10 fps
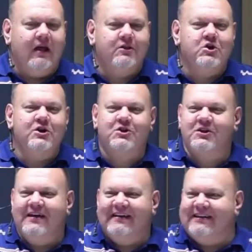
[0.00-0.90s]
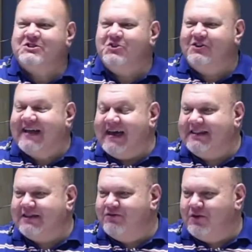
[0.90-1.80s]
church does not
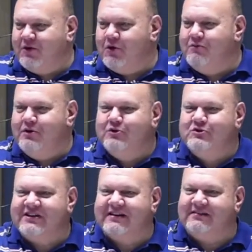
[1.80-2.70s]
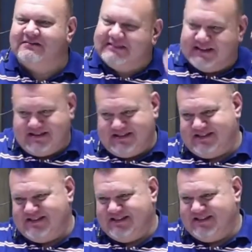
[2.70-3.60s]
cater for your musical
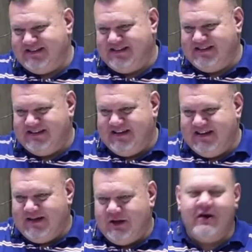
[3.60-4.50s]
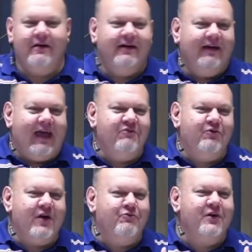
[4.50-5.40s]
taste. You know, if,
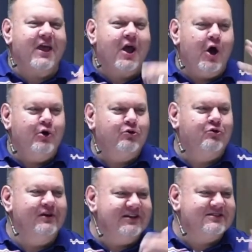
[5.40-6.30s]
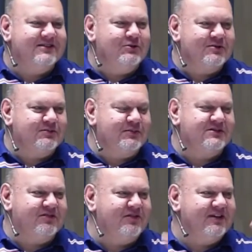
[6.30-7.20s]
if we go to listen to a
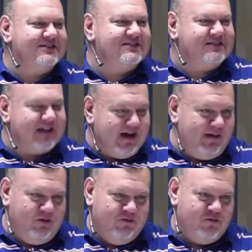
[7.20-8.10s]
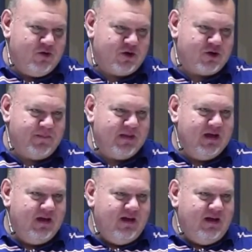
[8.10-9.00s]
specific style of worship,
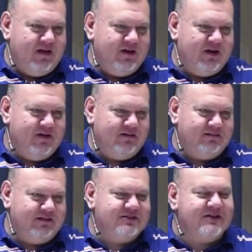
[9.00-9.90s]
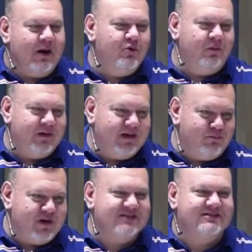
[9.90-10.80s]
you know, some will be
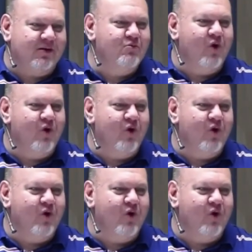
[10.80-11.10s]
impressed, some